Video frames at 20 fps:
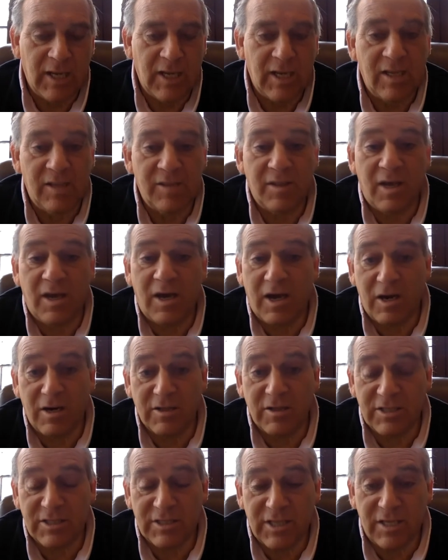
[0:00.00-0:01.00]
In the
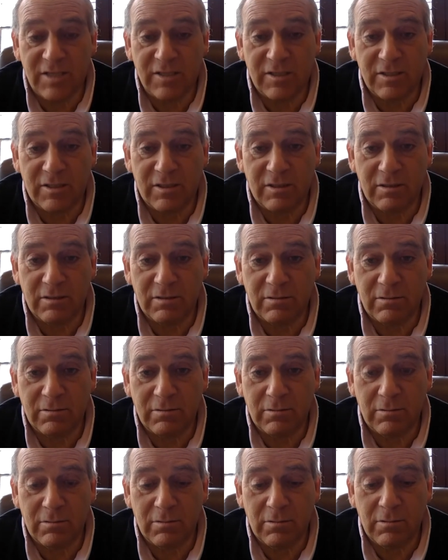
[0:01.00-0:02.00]
heart center,
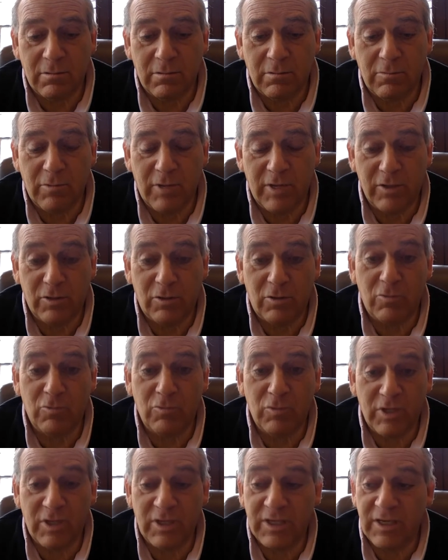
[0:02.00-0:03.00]
when you're
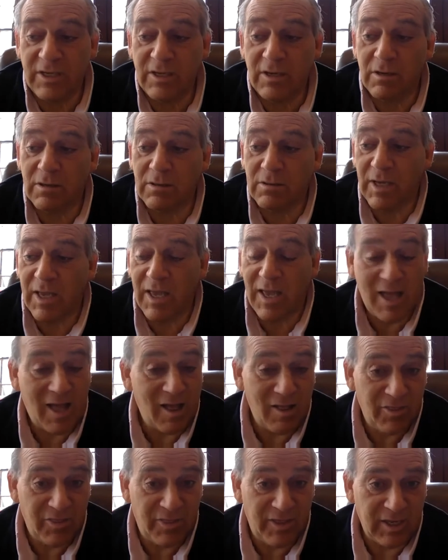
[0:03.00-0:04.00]
really
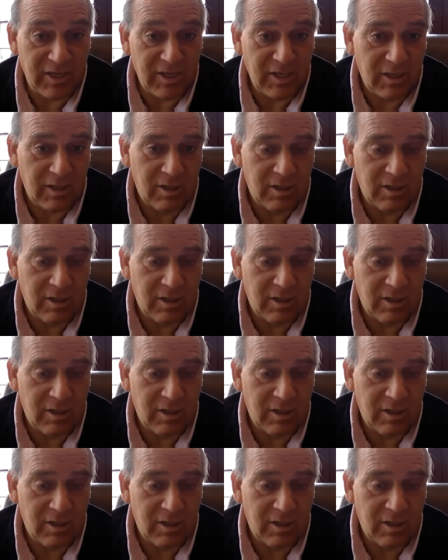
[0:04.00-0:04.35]
healthy,